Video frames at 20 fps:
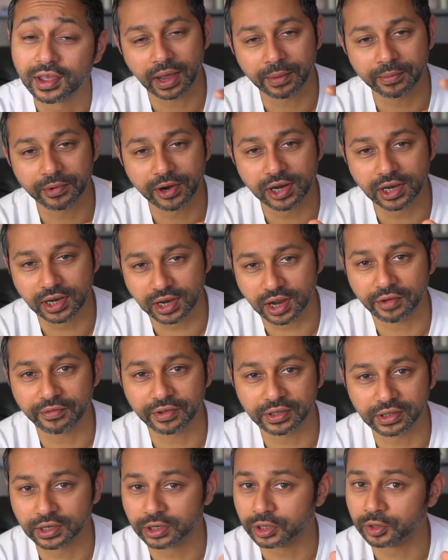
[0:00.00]
I'm really
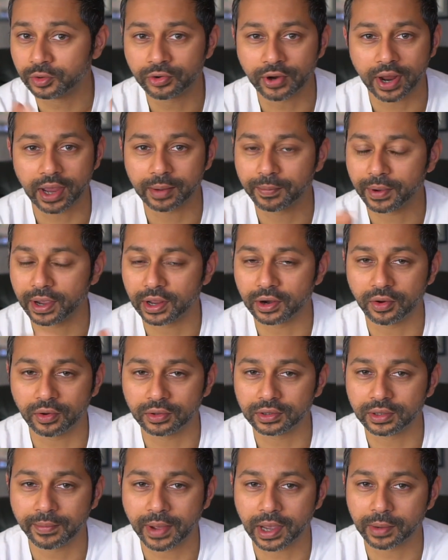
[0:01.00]
loving the new trackpad
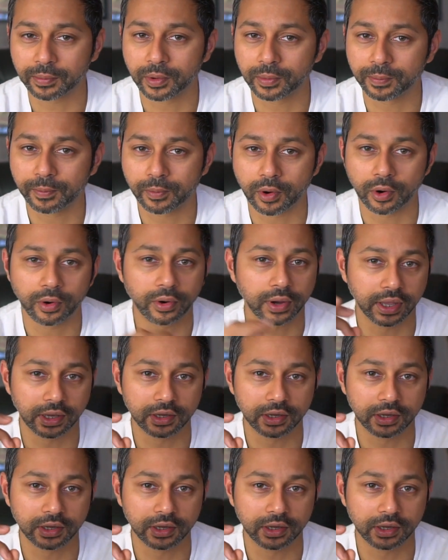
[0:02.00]
on the MacBook Pro.